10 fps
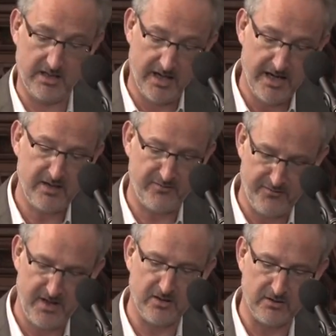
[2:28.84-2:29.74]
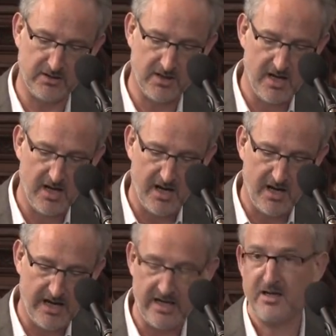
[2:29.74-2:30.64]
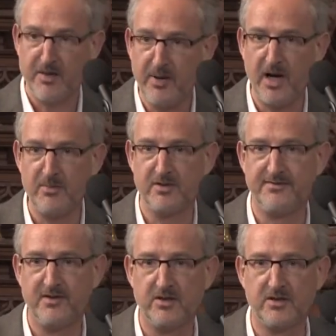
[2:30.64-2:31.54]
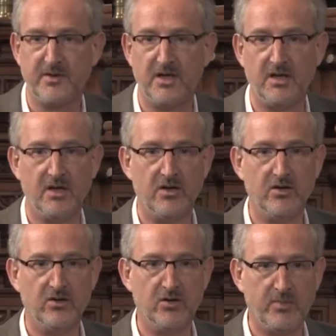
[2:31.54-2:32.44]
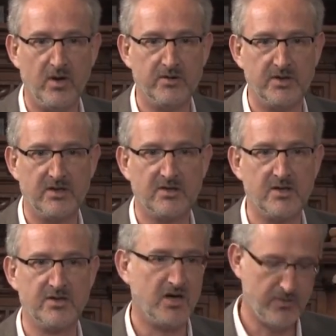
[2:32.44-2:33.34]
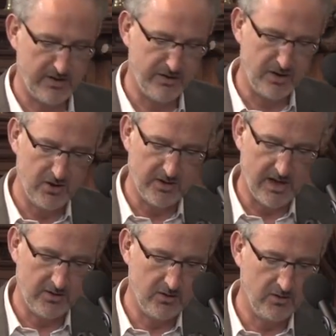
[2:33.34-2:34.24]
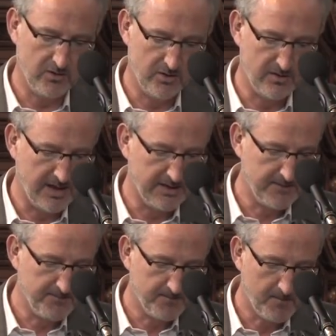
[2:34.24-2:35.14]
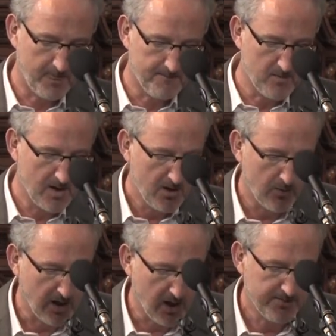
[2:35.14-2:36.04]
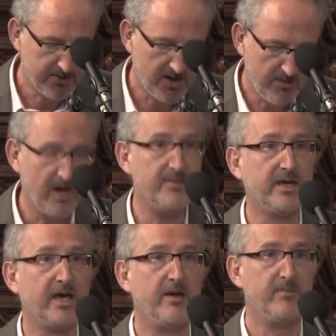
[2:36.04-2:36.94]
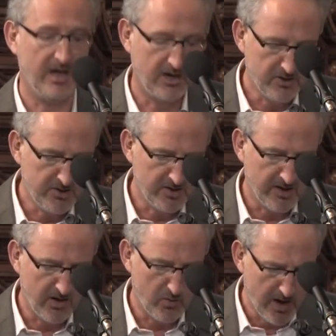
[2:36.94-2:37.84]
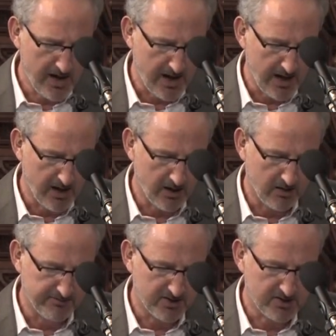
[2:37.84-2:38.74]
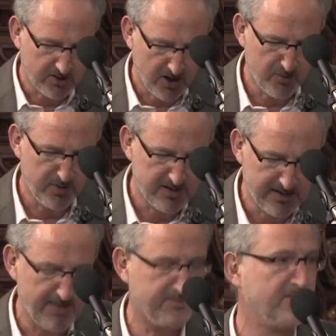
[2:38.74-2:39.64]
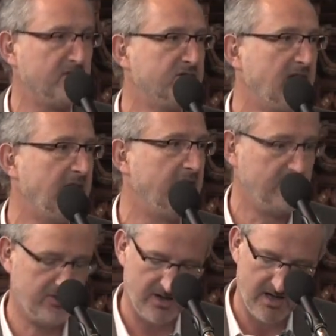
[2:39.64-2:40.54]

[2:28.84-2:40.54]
kind of field in a department of philosophy or politics. There's nowhere in the UK that you can do that. Well, over time I became increasingly aware of the scope and depth of the challenge